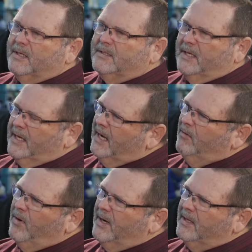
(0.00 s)
and, and
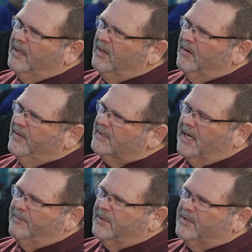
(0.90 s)
I want, you know,
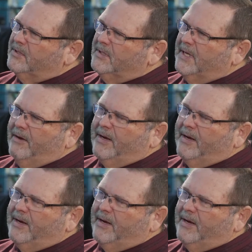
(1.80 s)
this opportunity,